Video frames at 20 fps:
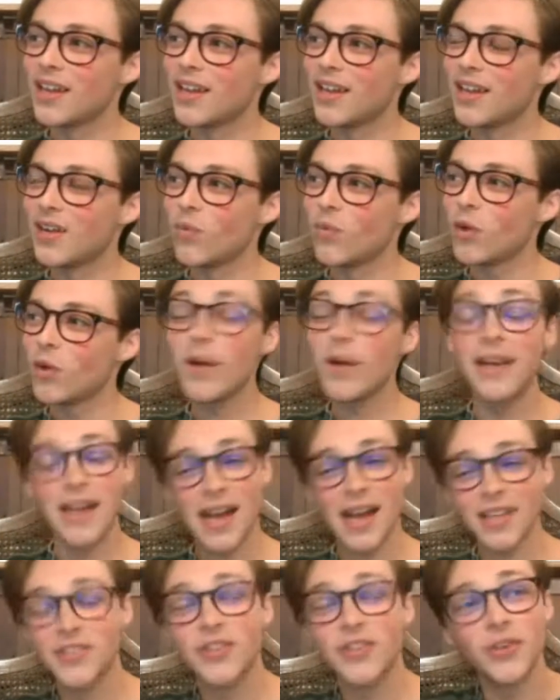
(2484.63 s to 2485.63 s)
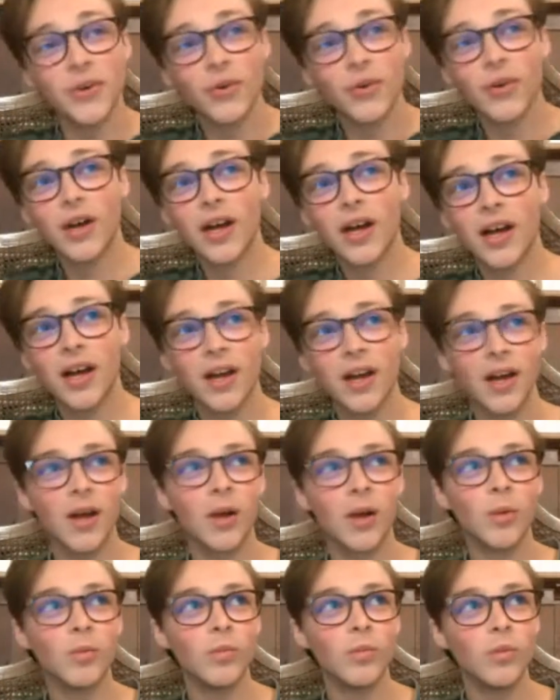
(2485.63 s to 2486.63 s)
What do I not do?
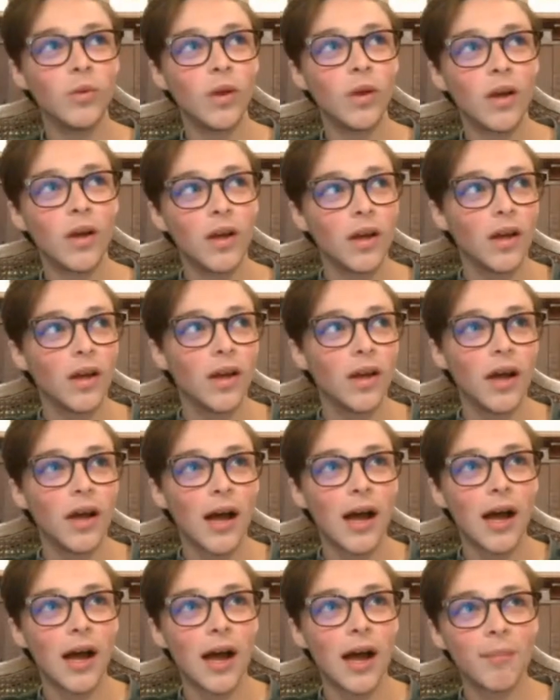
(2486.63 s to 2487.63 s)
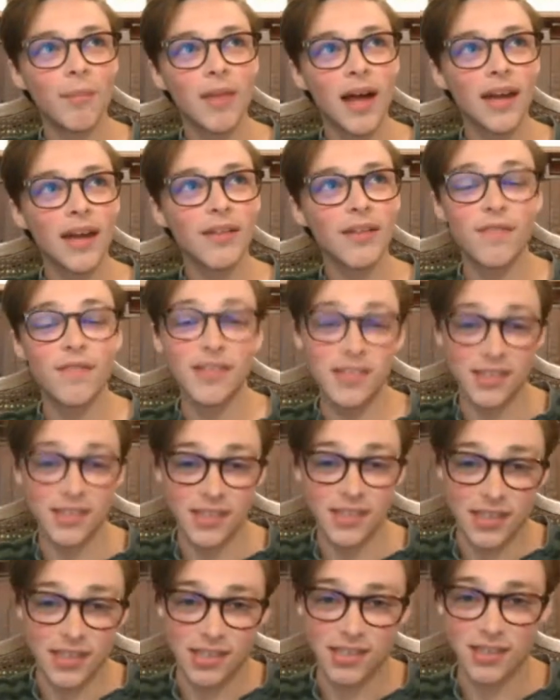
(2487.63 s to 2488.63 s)
I'm not a
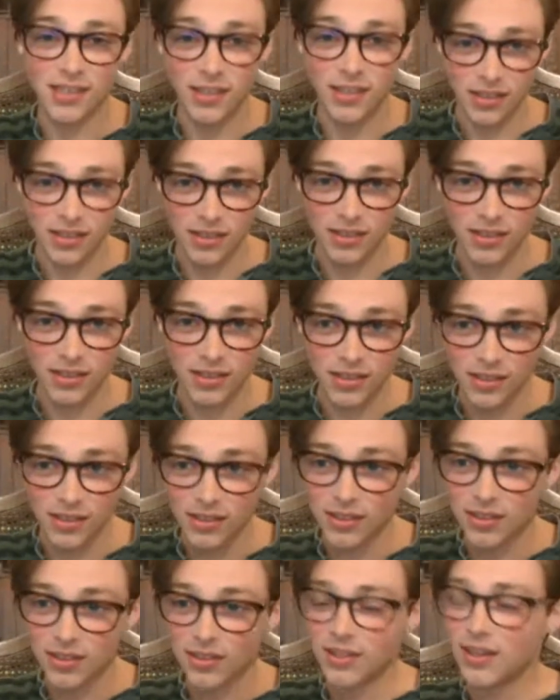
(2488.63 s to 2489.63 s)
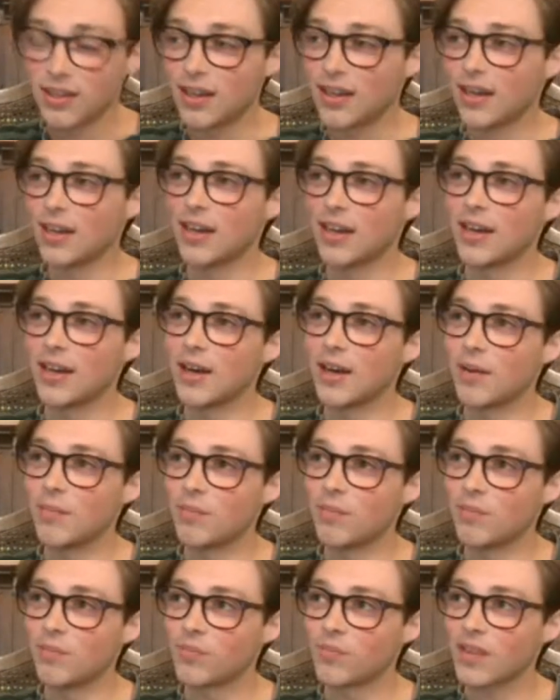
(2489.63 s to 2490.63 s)
physicist.
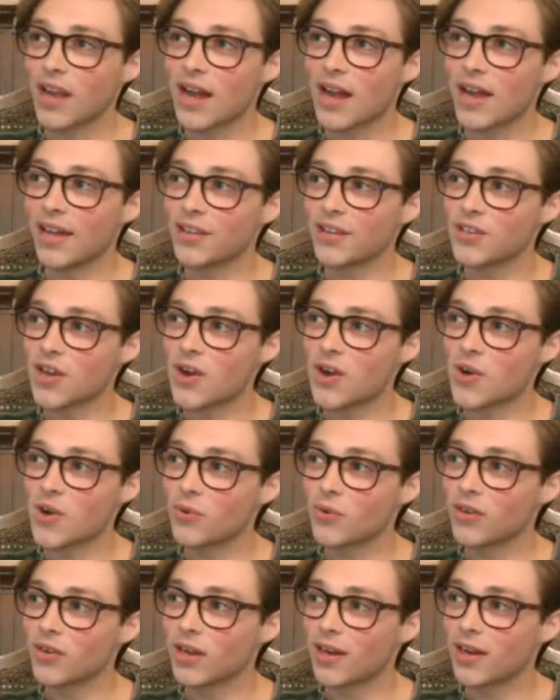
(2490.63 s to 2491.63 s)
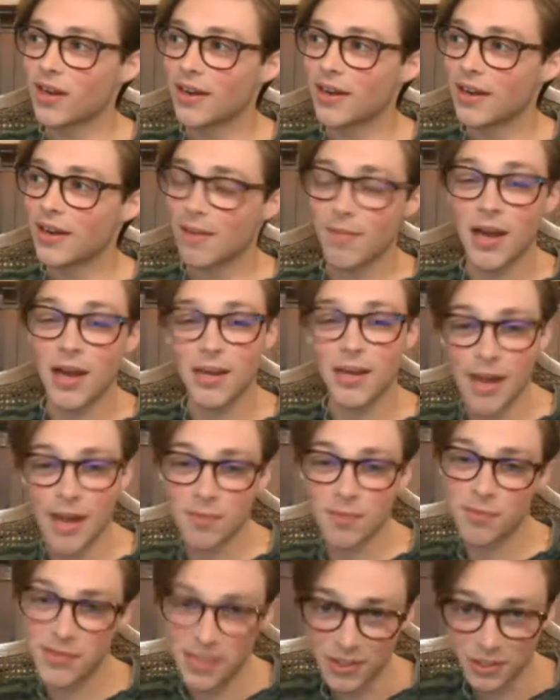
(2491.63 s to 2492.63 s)
I don't, and I'm not a
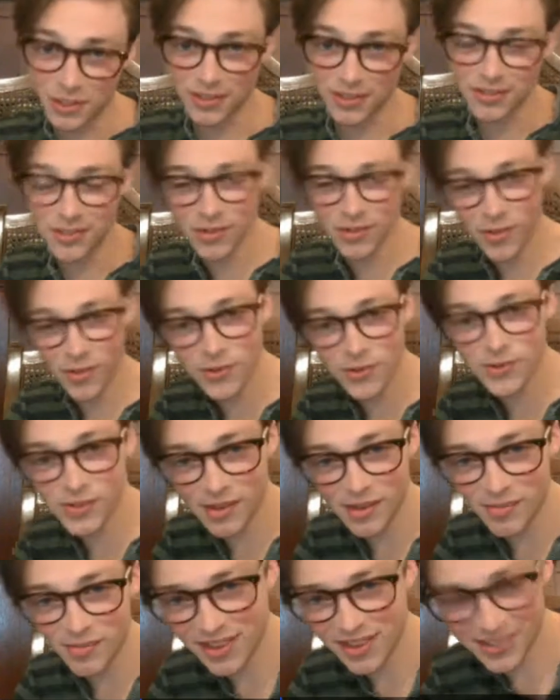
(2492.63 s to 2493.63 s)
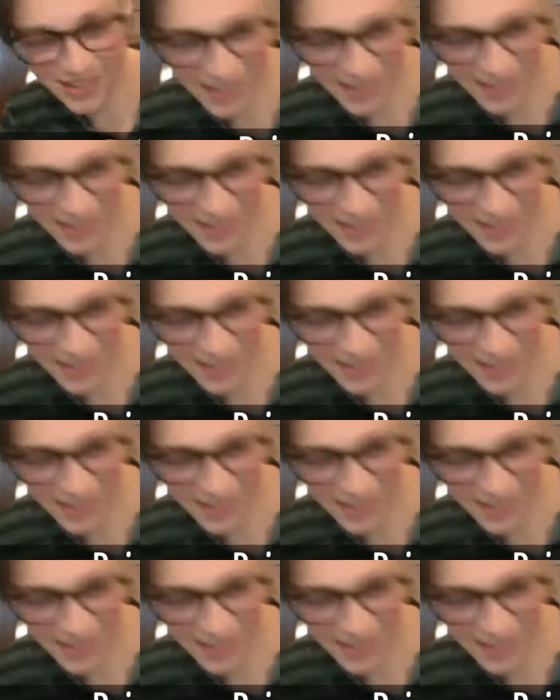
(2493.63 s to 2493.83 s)
mathematician. So those are some things that I